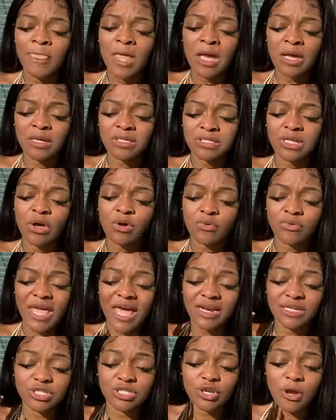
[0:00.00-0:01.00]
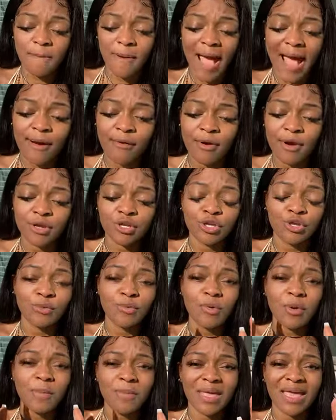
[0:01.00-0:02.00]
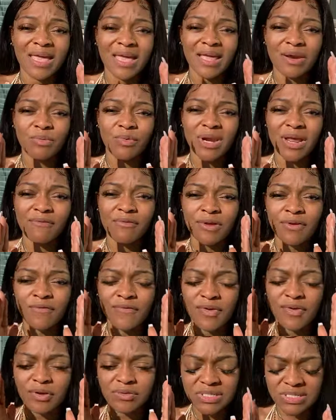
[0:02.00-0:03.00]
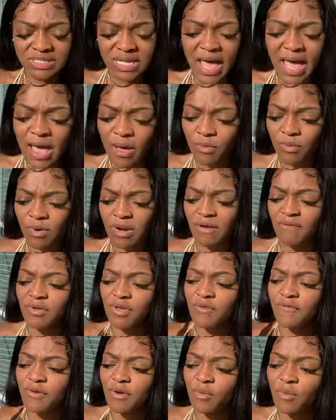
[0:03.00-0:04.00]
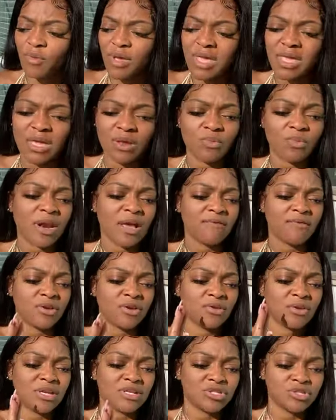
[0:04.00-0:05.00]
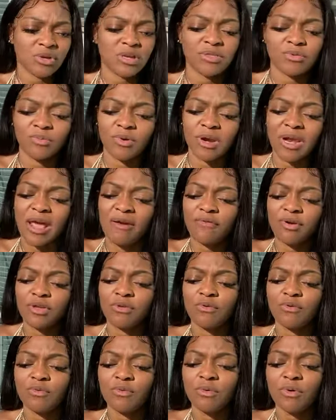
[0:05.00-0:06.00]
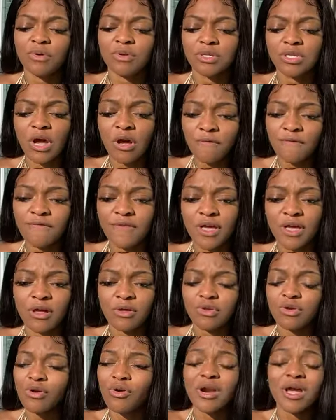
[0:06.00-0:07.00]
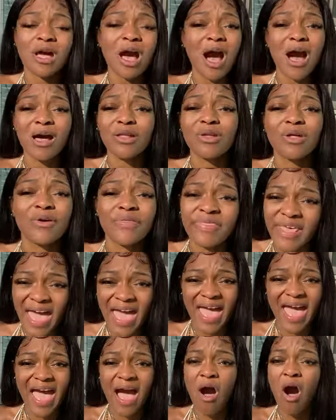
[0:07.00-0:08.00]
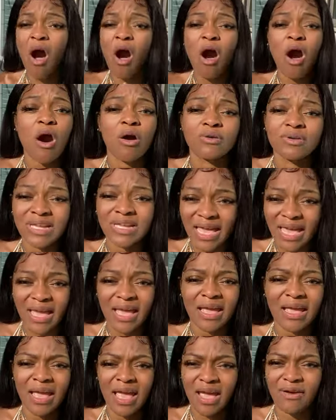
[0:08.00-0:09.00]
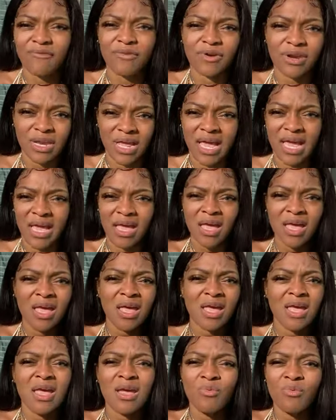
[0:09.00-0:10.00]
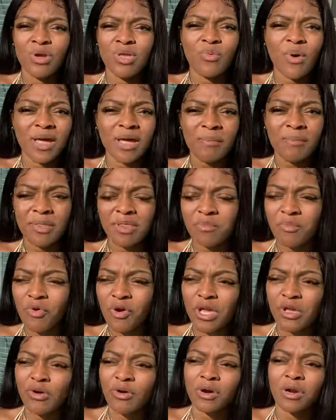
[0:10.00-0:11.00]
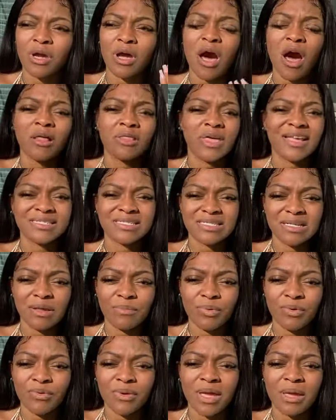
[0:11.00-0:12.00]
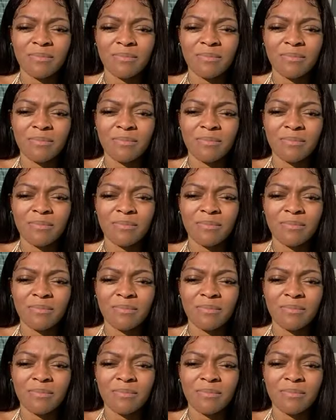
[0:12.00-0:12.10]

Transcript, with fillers: So that is your power. You will begin whenever you feel sad, whenever you feel weakened, whenever you need strength, whenever you don't feel, you're going to call on that all day, every day. When you wake up in the morning, you're going to call that symbol in,